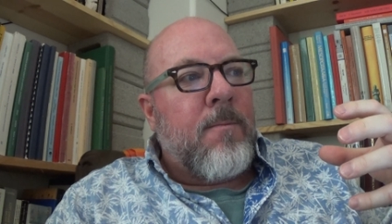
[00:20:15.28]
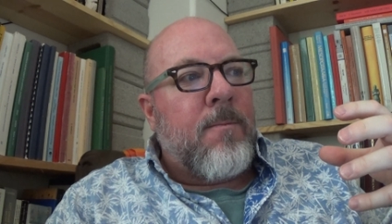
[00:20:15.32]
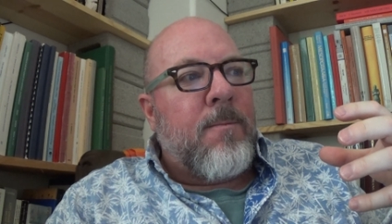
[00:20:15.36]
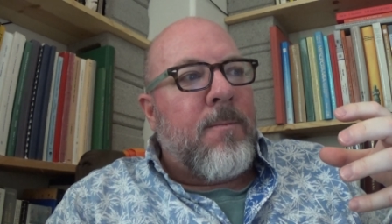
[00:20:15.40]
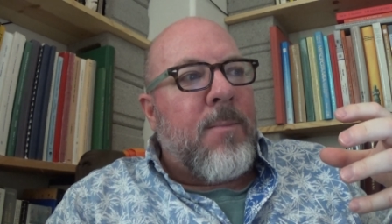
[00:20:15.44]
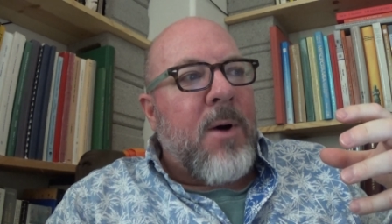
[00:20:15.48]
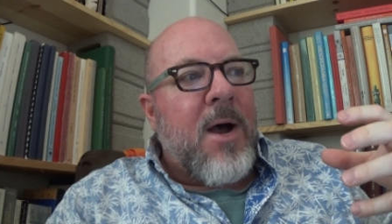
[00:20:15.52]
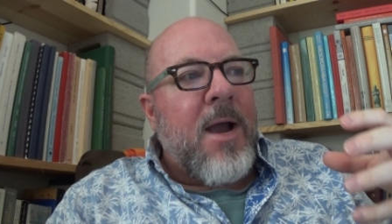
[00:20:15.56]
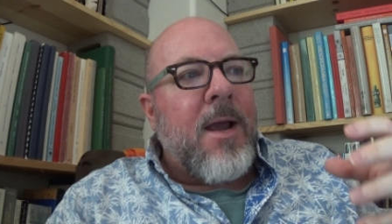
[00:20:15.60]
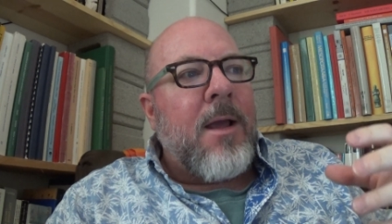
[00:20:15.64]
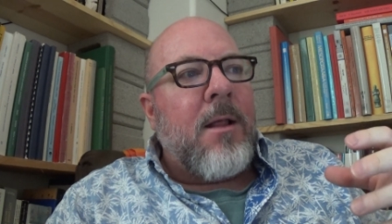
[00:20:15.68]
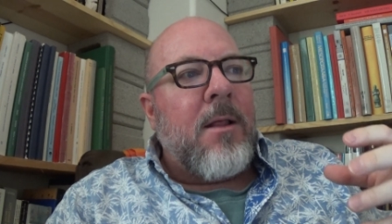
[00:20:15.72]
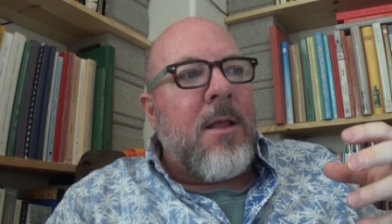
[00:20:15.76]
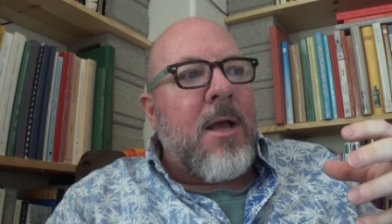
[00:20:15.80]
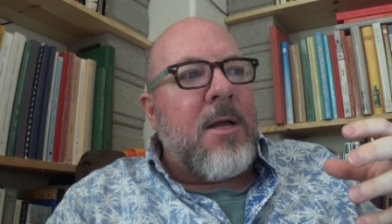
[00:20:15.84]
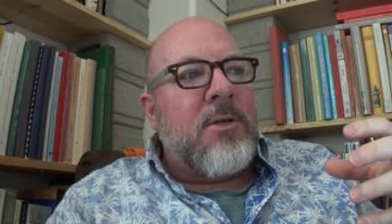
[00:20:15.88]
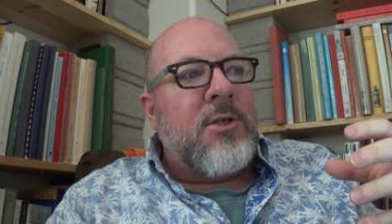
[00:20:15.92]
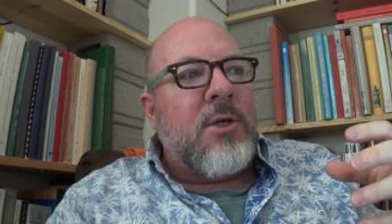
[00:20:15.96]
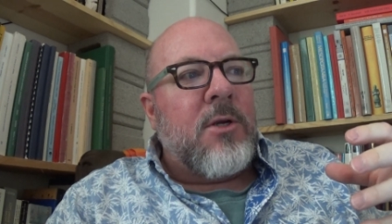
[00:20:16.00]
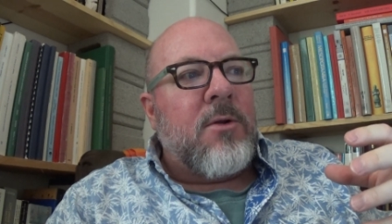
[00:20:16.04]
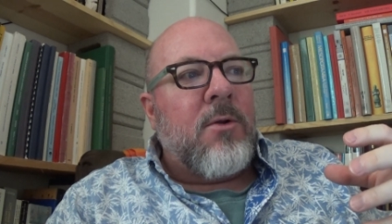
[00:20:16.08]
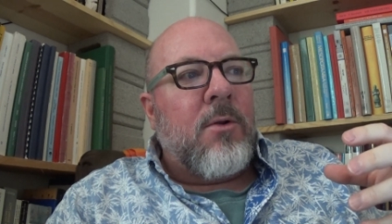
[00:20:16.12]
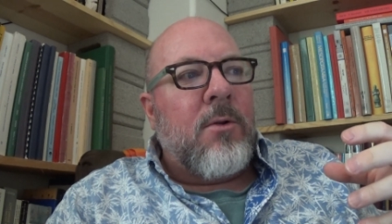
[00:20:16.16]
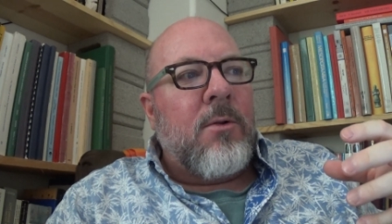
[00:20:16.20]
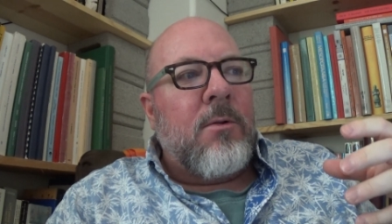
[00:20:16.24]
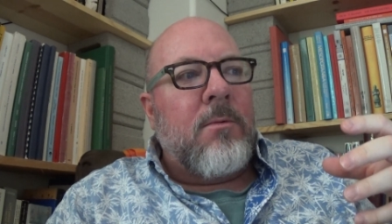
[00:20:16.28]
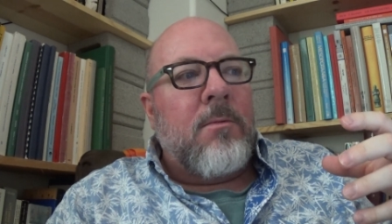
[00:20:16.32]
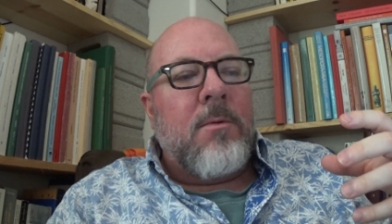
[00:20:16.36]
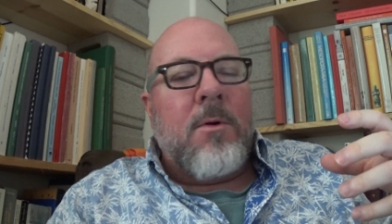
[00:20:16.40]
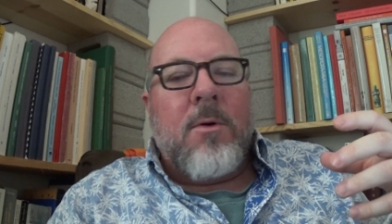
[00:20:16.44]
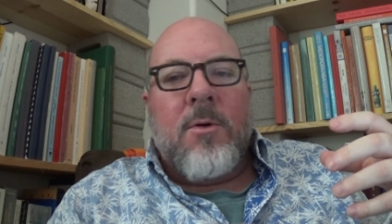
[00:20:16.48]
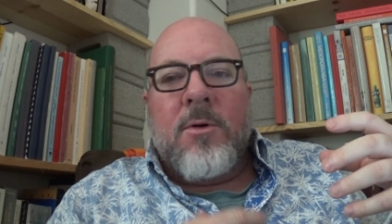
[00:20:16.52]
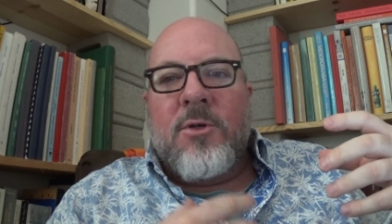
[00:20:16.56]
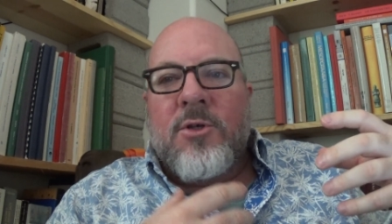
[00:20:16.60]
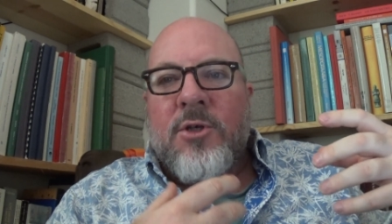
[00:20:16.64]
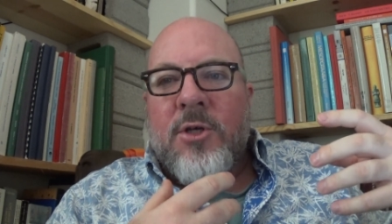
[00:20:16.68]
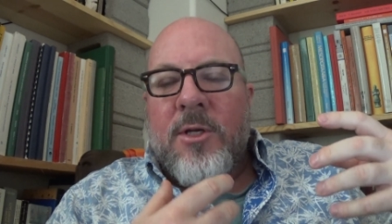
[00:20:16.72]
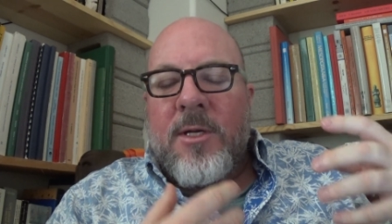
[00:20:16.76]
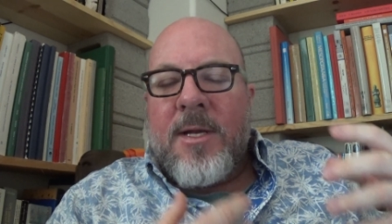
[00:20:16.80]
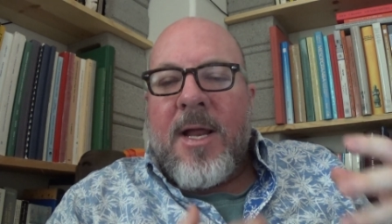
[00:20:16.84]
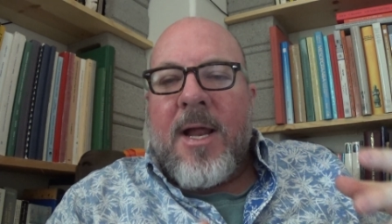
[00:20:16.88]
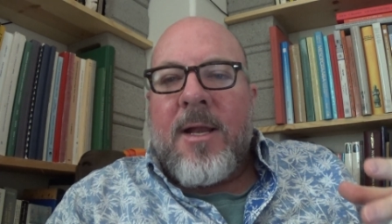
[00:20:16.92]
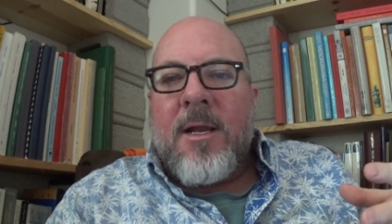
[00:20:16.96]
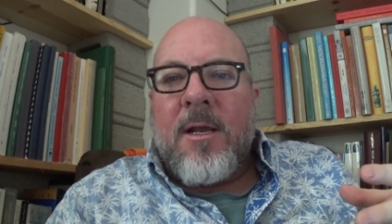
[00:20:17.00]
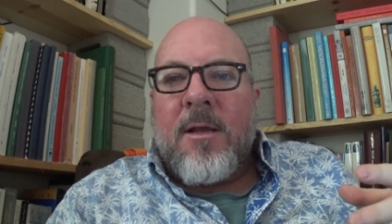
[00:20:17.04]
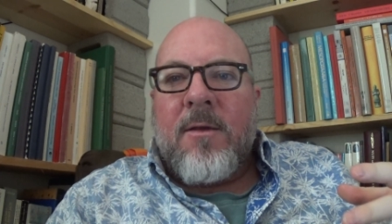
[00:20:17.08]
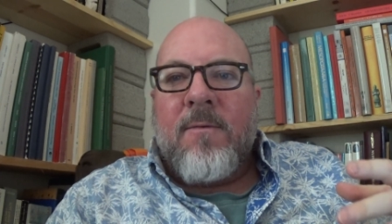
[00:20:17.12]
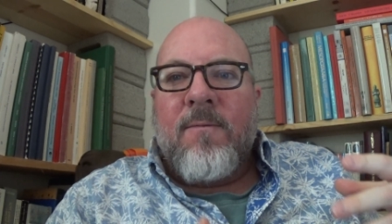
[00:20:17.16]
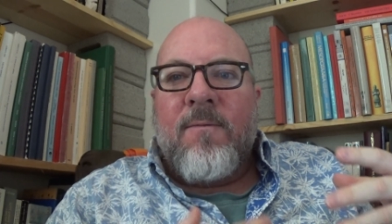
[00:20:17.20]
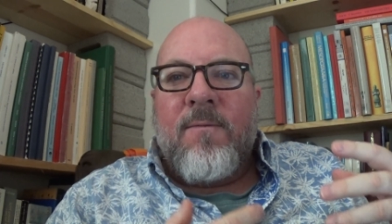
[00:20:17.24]
biological or
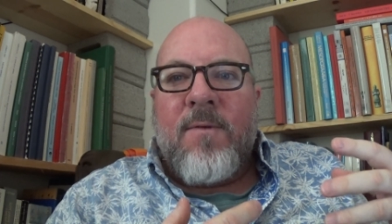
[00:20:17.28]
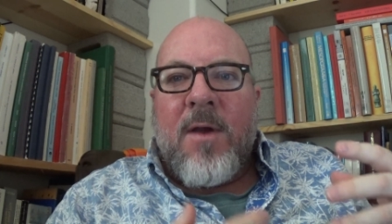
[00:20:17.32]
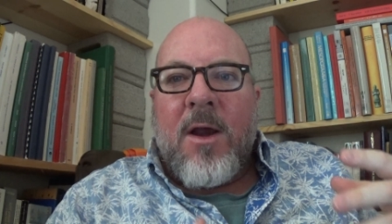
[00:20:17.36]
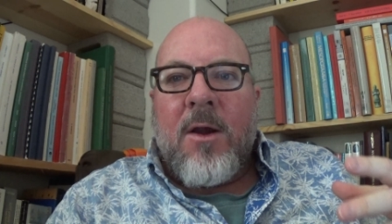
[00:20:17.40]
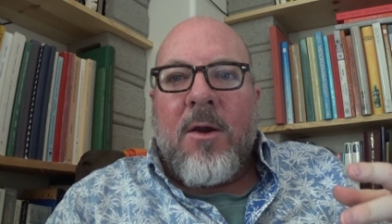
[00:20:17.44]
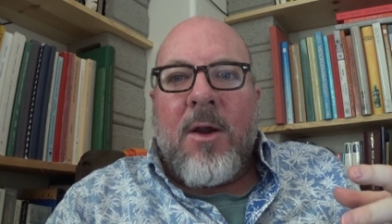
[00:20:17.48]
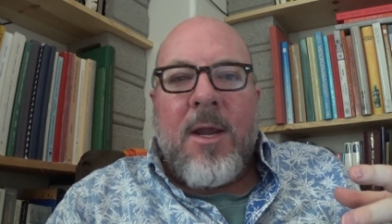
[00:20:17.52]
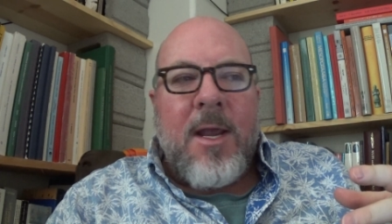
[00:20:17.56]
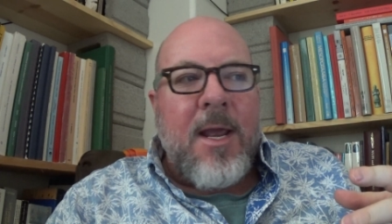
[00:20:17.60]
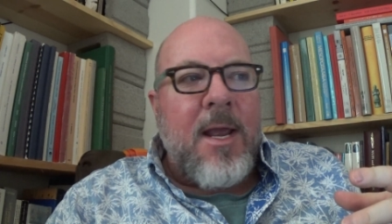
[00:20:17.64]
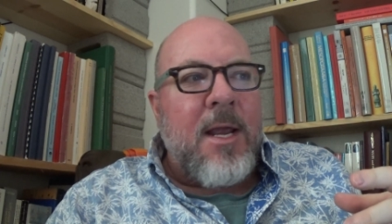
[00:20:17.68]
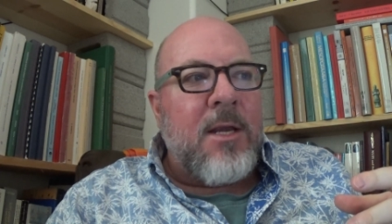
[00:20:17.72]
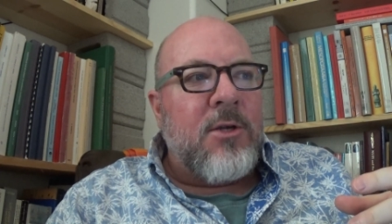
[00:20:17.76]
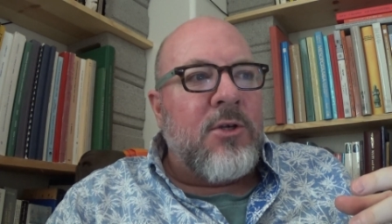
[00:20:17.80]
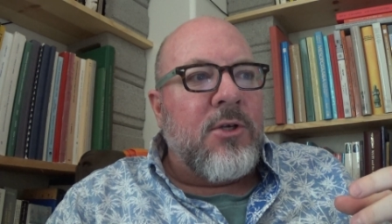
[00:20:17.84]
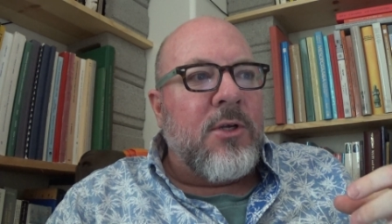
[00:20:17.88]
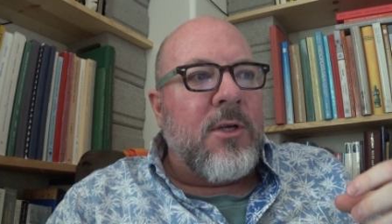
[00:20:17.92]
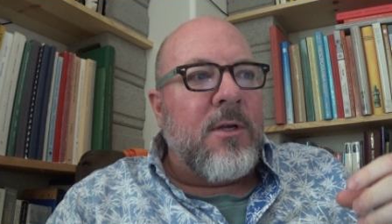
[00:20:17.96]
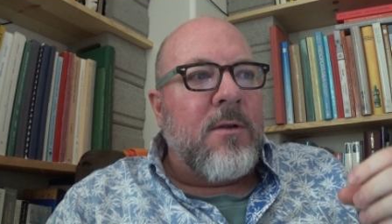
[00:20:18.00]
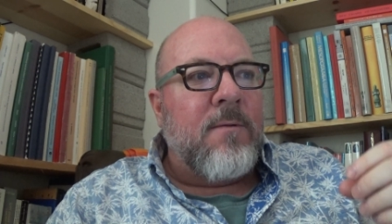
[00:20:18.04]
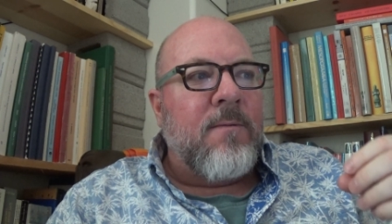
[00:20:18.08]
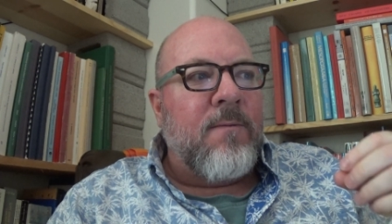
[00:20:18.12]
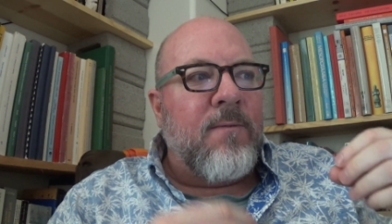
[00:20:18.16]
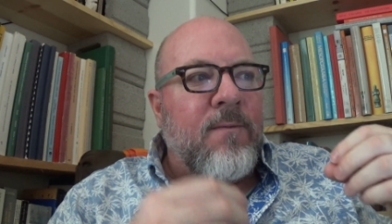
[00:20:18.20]
genetic variation